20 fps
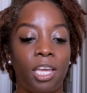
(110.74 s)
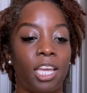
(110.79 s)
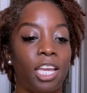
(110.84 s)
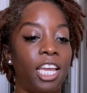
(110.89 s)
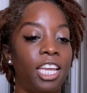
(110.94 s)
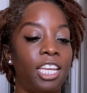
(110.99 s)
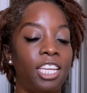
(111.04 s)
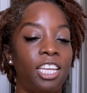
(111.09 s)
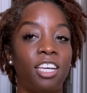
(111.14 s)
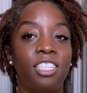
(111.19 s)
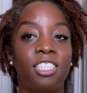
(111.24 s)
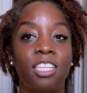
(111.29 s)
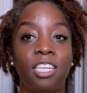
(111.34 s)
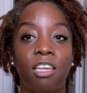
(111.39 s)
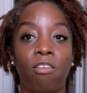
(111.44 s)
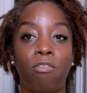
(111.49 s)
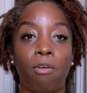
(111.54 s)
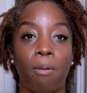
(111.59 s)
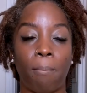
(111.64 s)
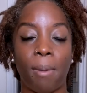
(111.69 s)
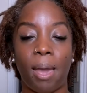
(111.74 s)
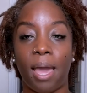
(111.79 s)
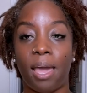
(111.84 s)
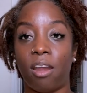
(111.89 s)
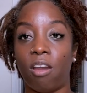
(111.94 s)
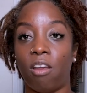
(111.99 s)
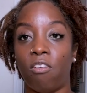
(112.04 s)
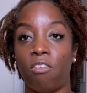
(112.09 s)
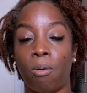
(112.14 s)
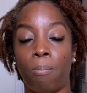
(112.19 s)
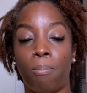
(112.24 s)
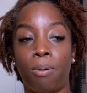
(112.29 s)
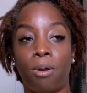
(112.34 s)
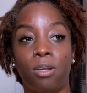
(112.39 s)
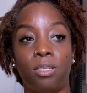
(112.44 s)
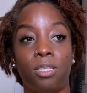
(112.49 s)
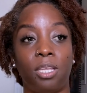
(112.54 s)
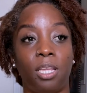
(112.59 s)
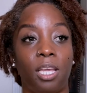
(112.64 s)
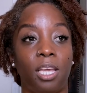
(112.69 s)
It doesn't even matter if a
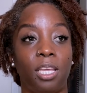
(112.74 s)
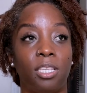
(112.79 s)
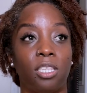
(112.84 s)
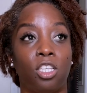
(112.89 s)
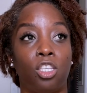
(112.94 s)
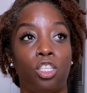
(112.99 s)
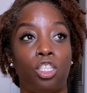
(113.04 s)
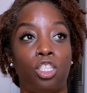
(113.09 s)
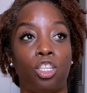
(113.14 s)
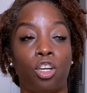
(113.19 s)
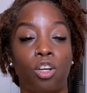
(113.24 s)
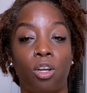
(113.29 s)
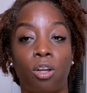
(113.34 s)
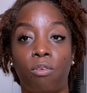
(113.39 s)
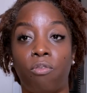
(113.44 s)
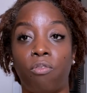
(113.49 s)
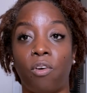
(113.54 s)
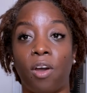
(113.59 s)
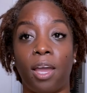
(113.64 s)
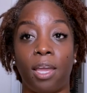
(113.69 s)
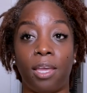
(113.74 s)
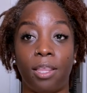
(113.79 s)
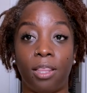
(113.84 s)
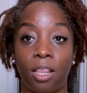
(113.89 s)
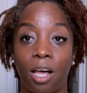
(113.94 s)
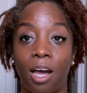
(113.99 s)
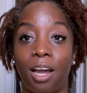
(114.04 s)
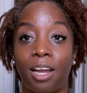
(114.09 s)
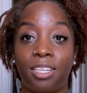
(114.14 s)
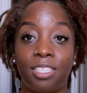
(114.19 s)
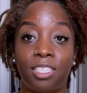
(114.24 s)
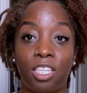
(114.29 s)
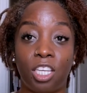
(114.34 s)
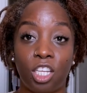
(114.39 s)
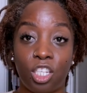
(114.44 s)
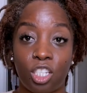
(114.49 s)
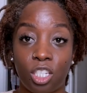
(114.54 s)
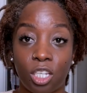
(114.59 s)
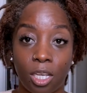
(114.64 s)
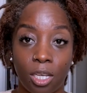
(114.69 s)
person is a certified
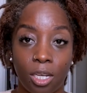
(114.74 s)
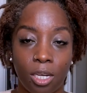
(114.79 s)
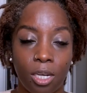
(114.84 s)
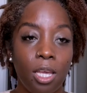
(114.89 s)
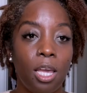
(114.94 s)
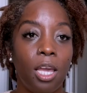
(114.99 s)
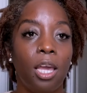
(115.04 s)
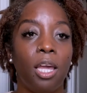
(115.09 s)
loctician.